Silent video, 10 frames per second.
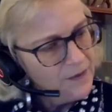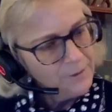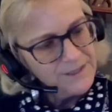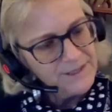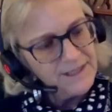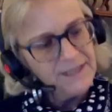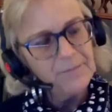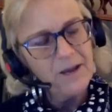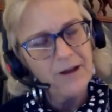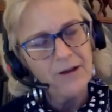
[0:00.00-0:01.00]
see
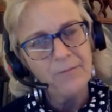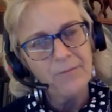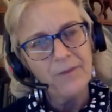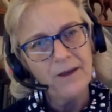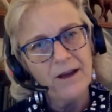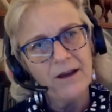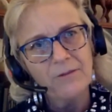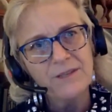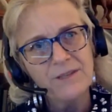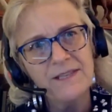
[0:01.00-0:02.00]
um, uh, we
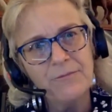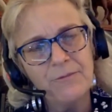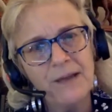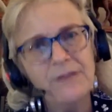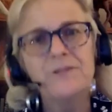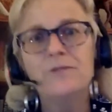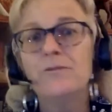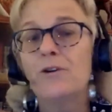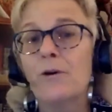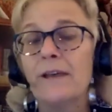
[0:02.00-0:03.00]
see writers do,
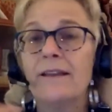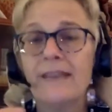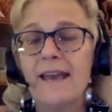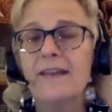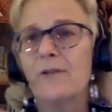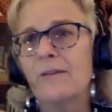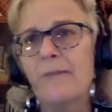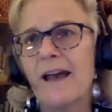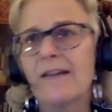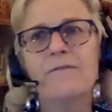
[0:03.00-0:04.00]
going again going
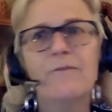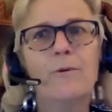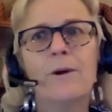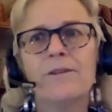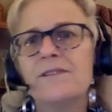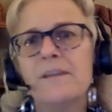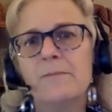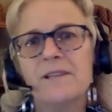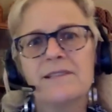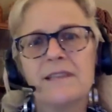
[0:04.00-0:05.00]
back and forth
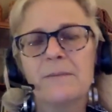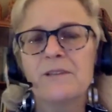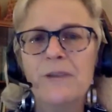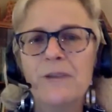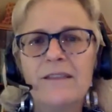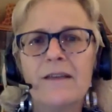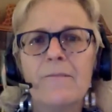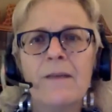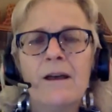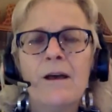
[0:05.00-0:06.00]
seamlessly between them
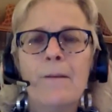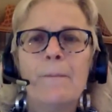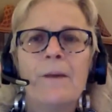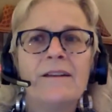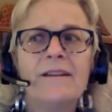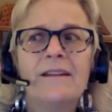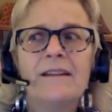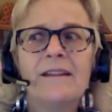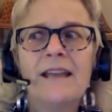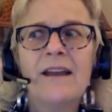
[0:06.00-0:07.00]
but
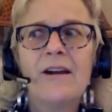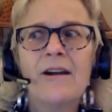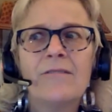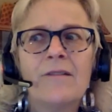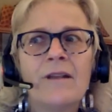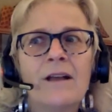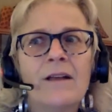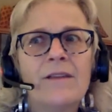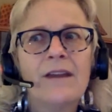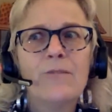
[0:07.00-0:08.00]
they are
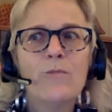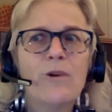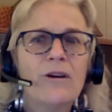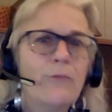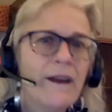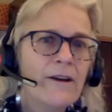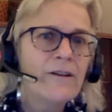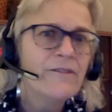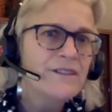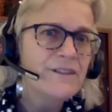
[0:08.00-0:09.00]
they are more aware
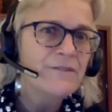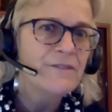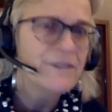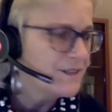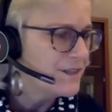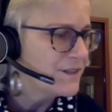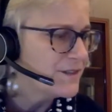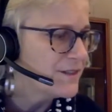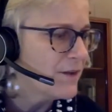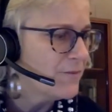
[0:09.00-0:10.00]
of the differences.
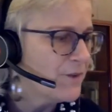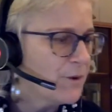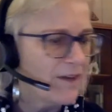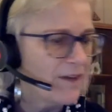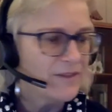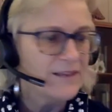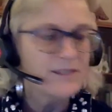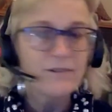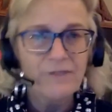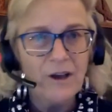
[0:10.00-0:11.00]
Um, you have like
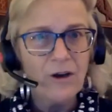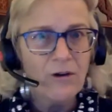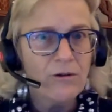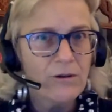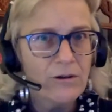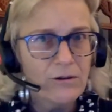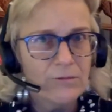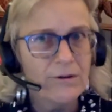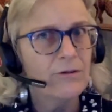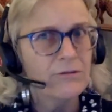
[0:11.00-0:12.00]
Defoe, who
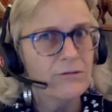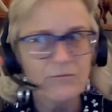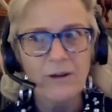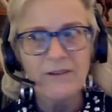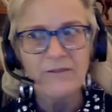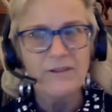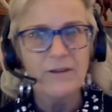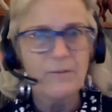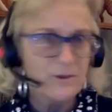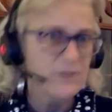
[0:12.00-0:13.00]
wrote one of the
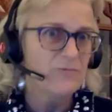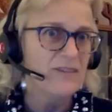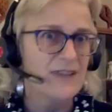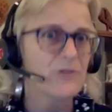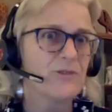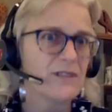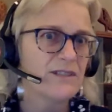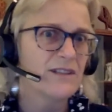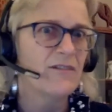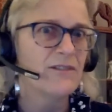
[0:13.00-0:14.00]
most naturalist
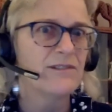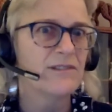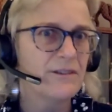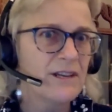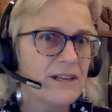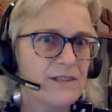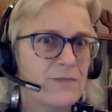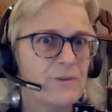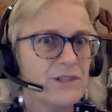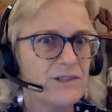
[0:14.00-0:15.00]
novels there is,
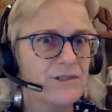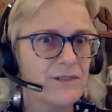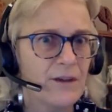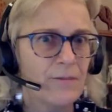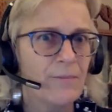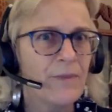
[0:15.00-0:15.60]
which is um,